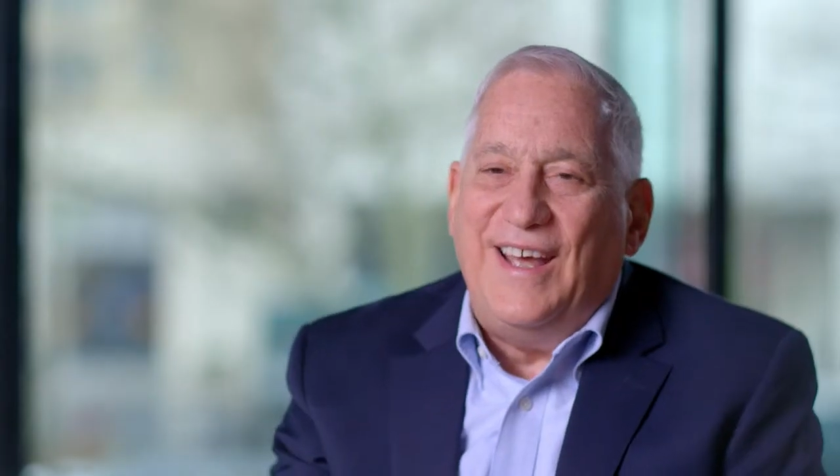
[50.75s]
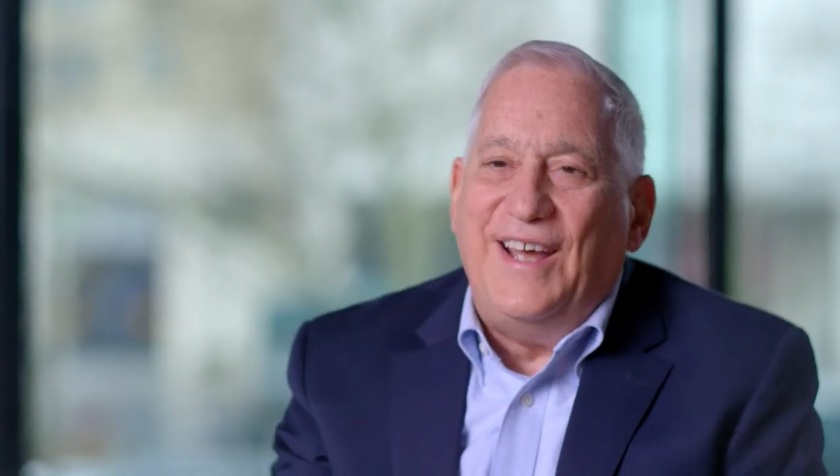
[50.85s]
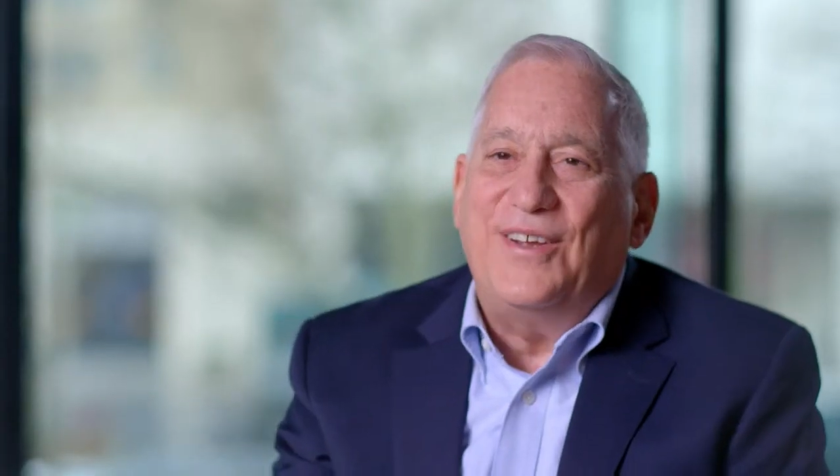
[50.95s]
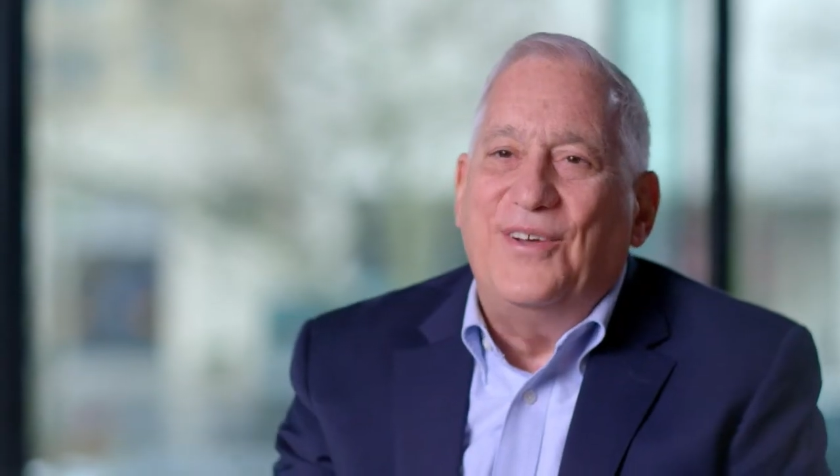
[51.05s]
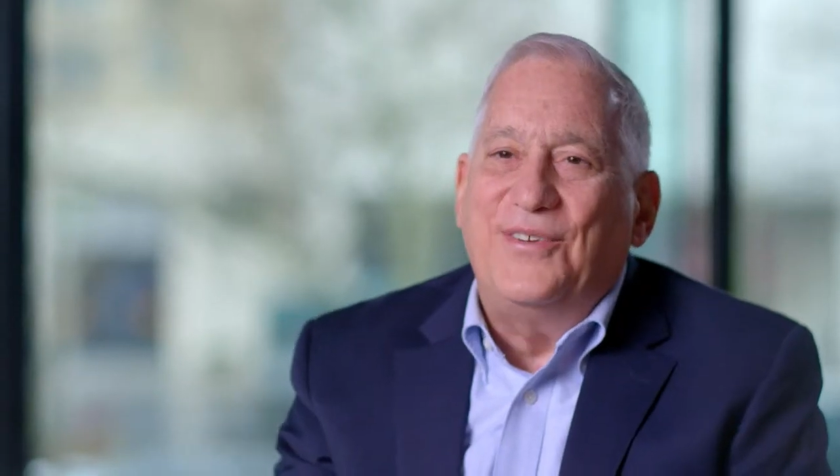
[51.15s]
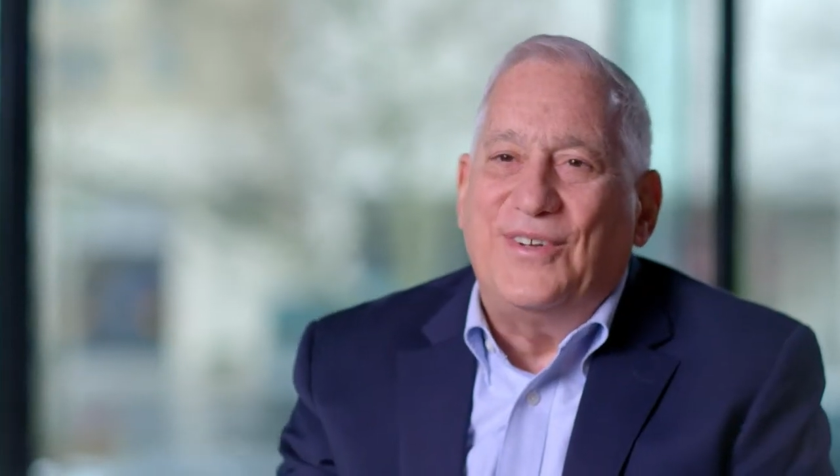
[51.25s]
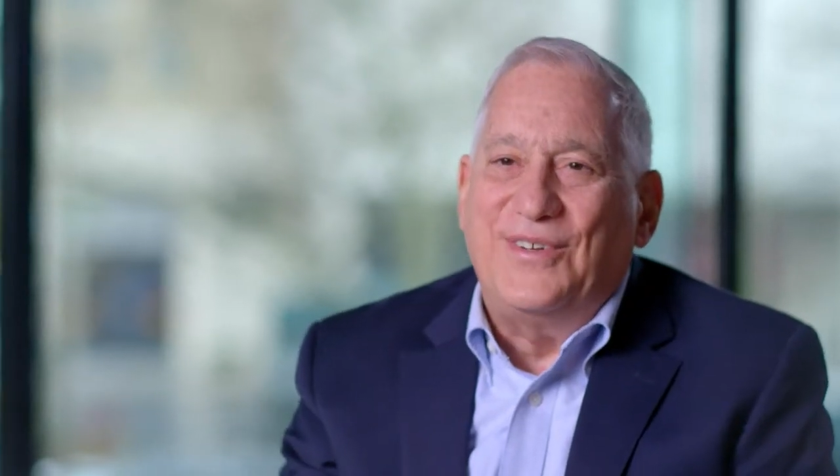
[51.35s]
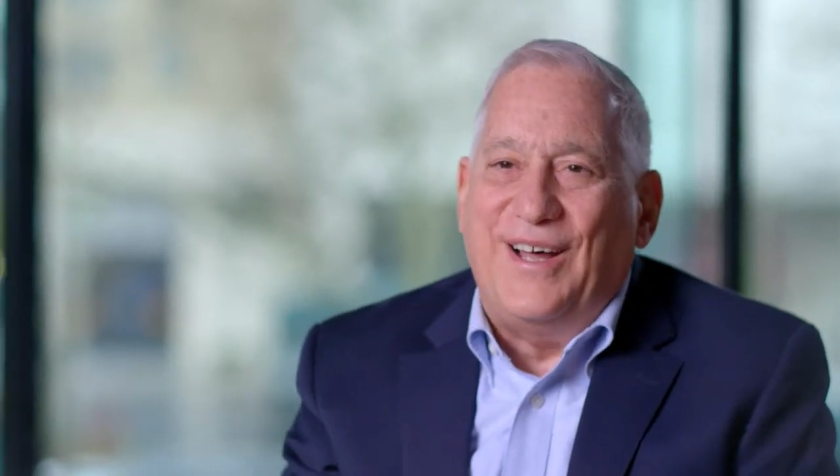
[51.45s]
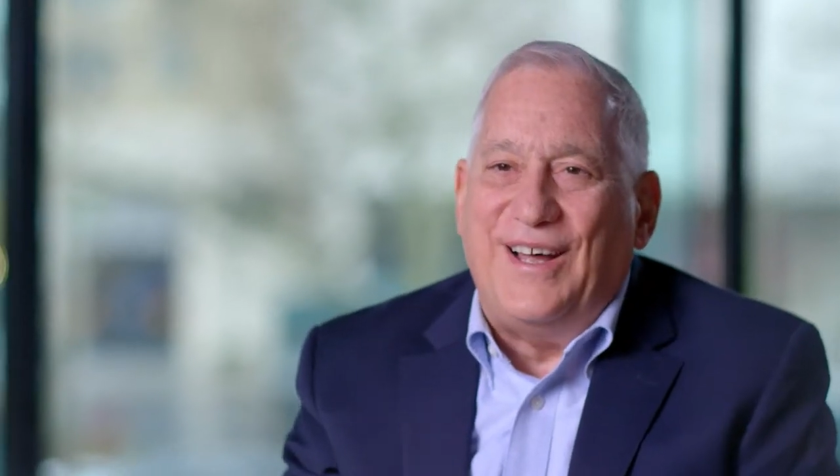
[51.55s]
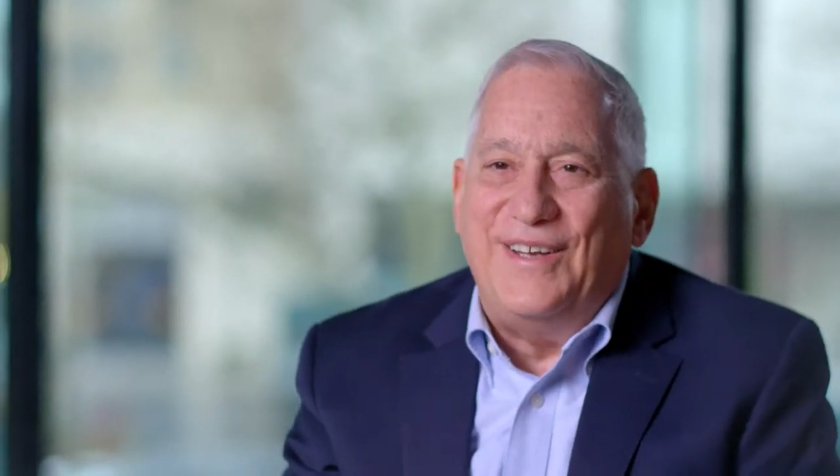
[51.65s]
echoes a
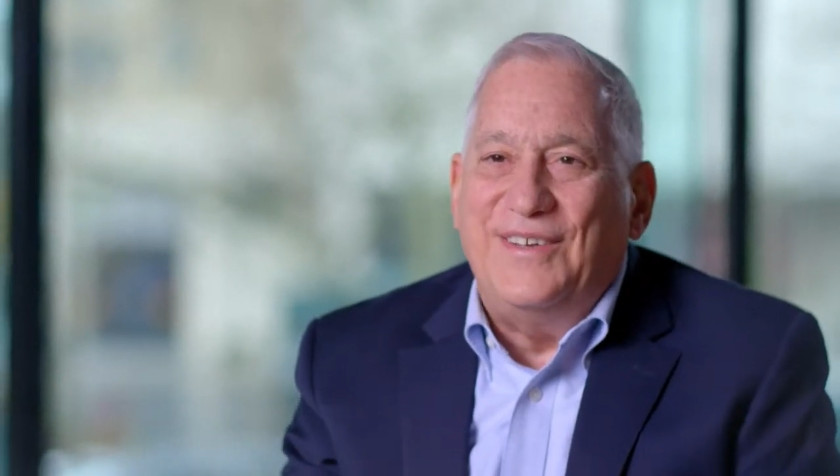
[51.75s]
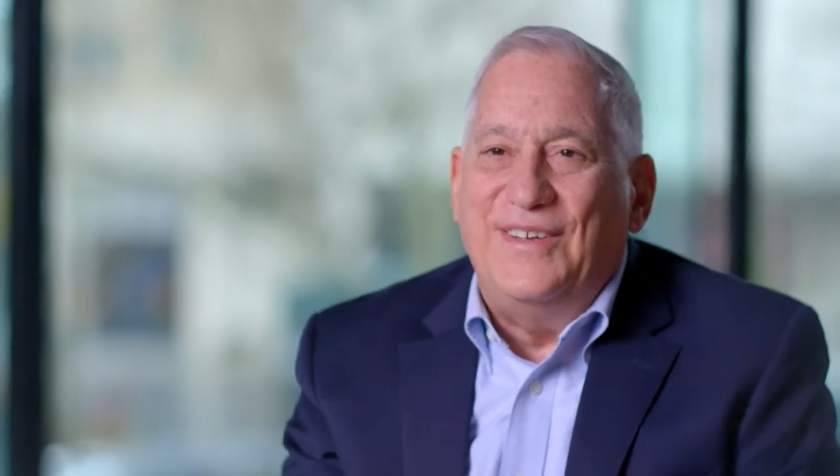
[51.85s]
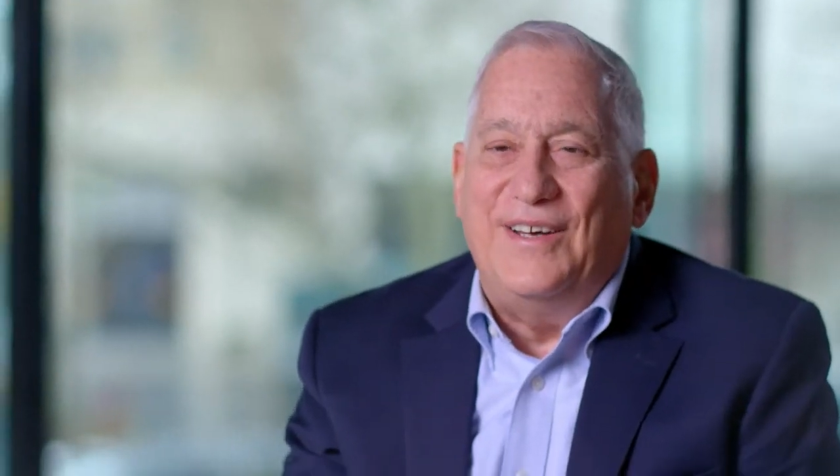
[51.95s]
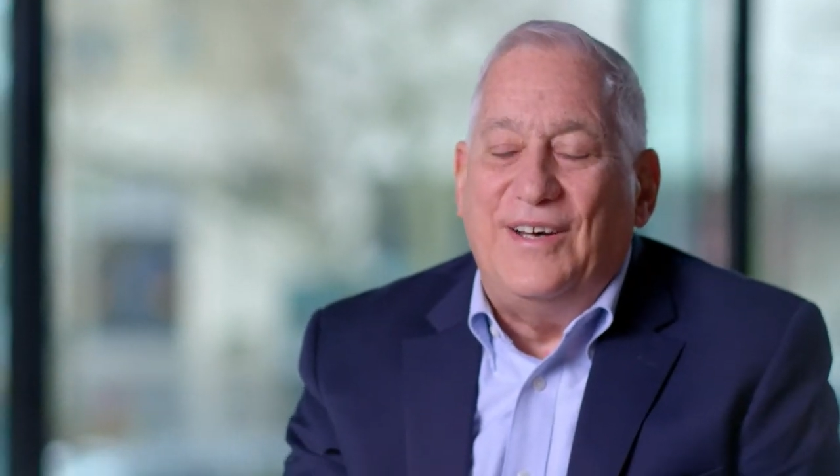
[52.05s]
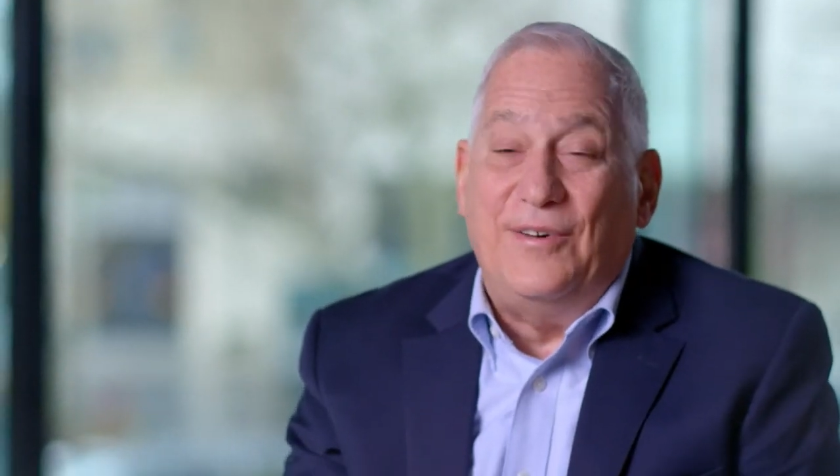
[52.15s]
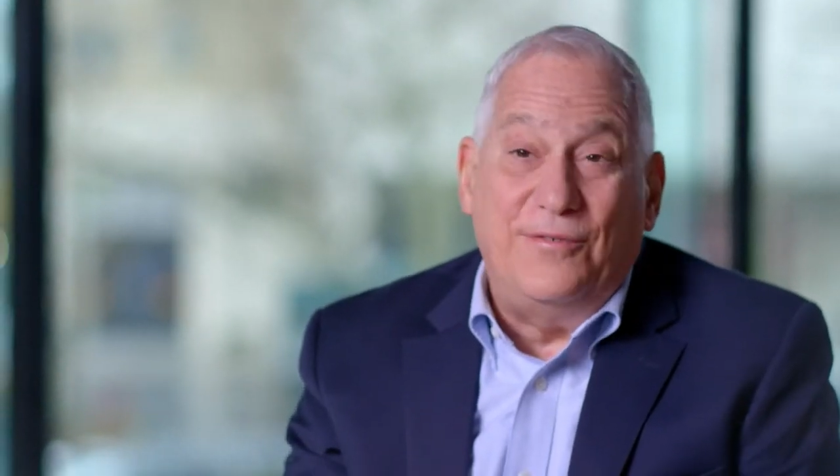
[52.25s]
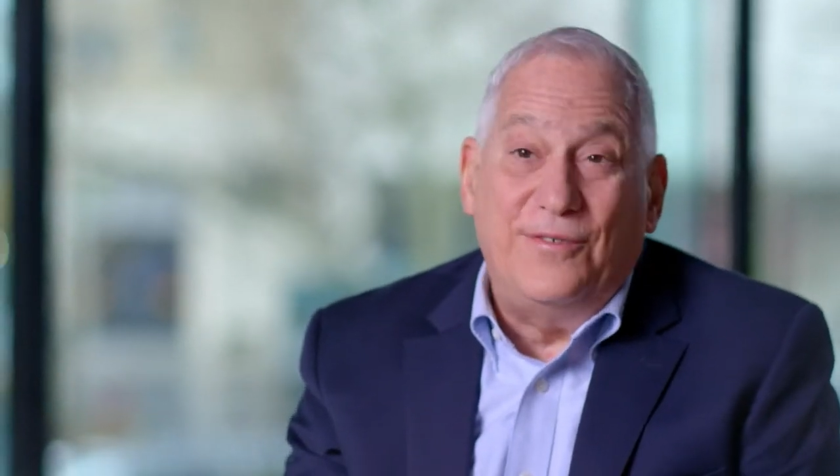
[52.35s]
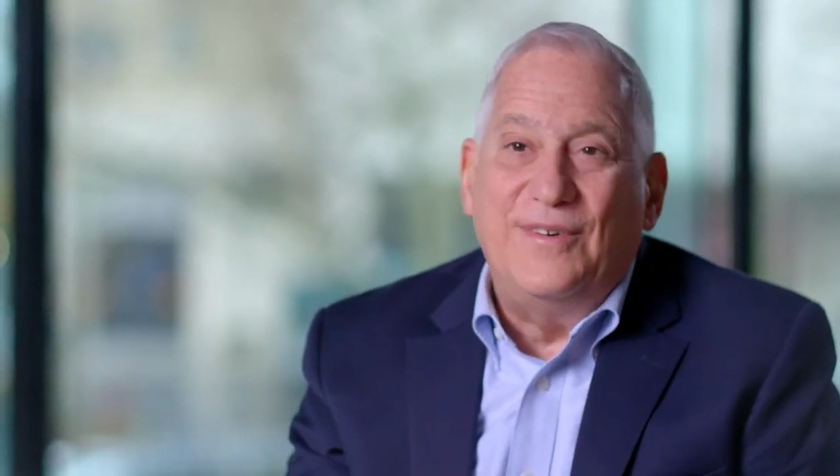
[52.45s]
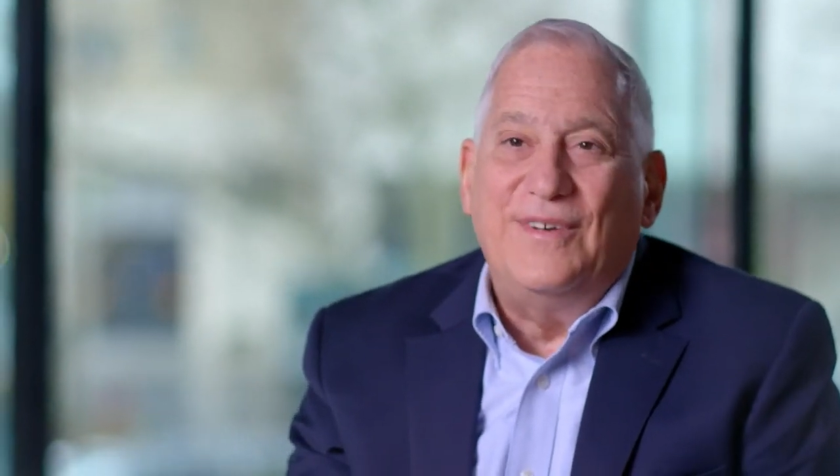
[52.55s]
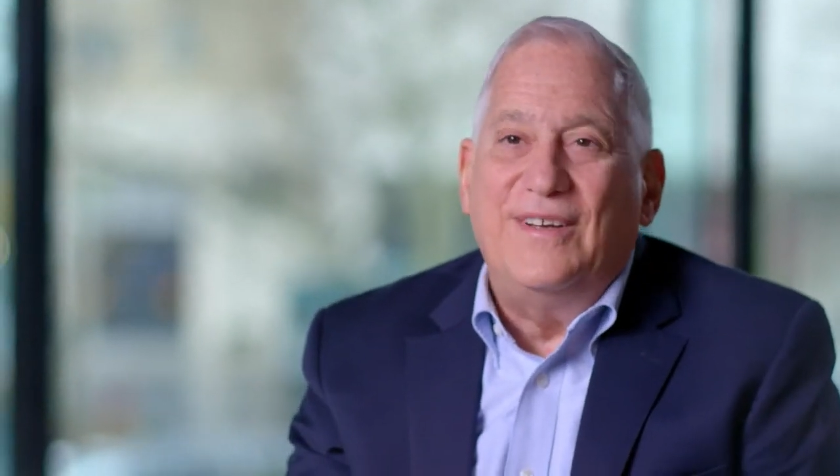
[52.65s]
lot
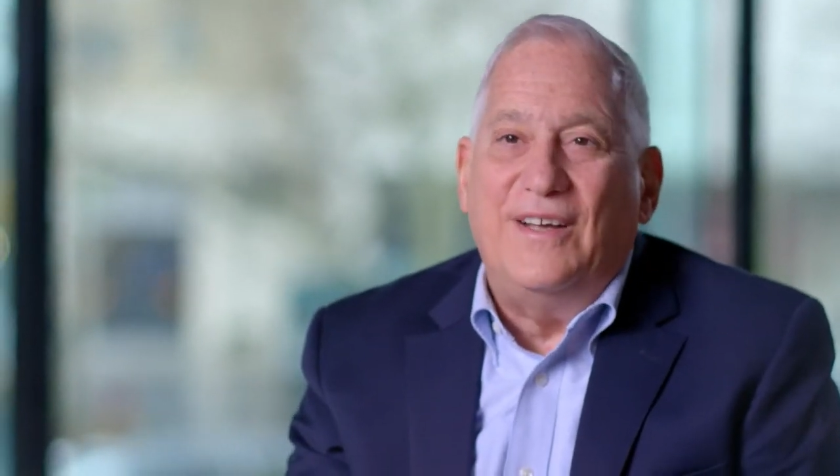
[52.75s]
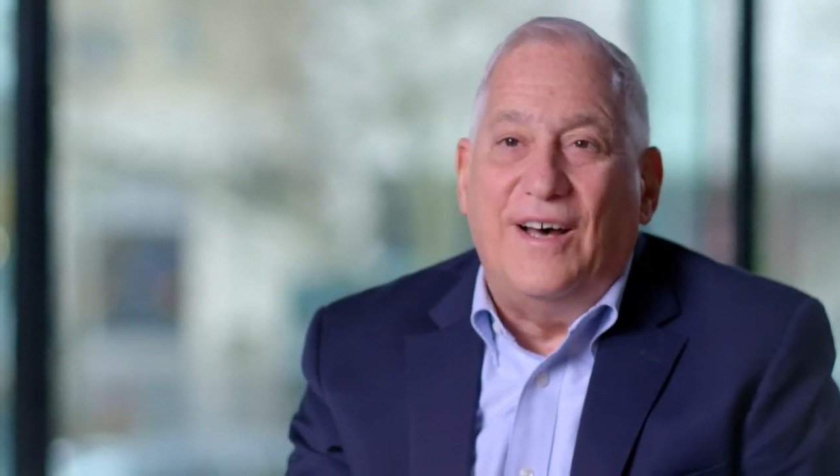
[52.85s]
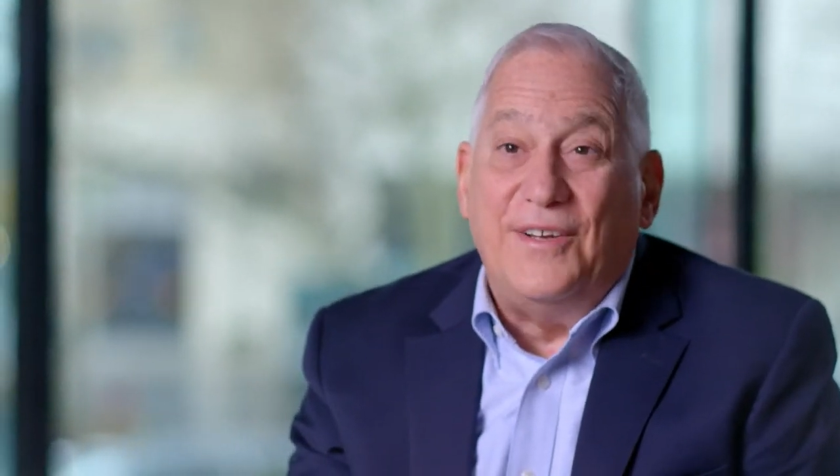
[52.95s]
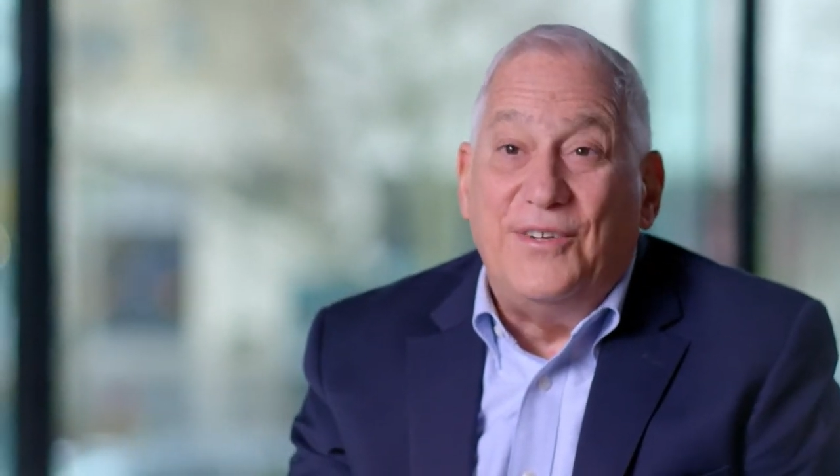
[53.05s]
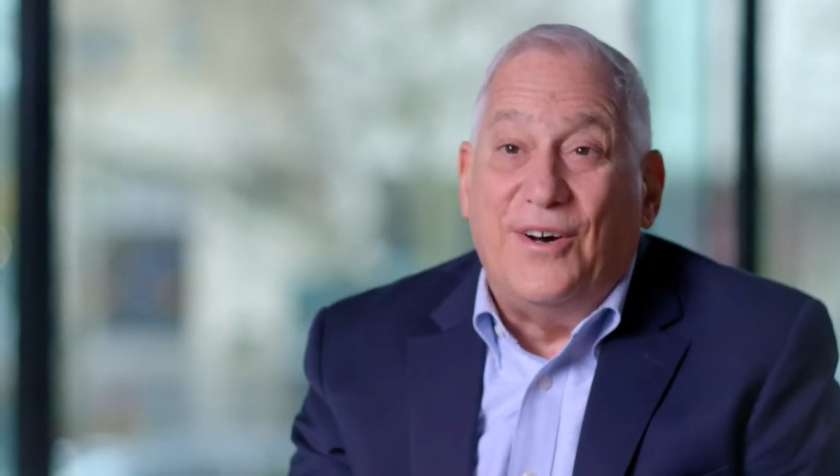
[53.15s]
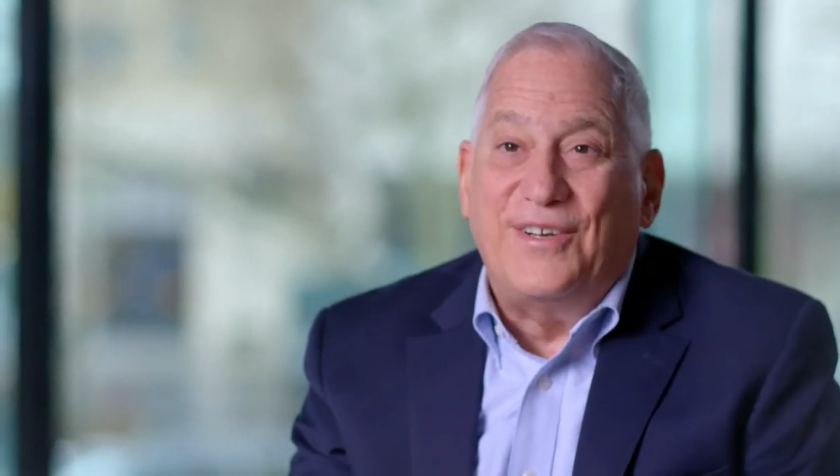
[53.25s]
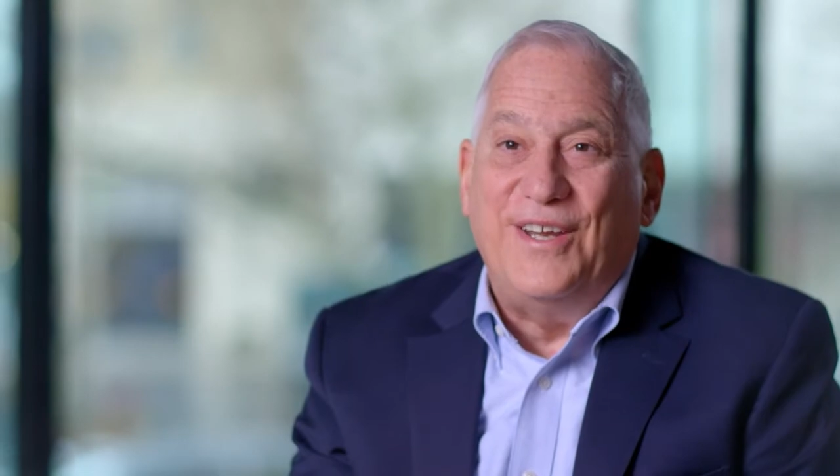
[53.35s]
of Don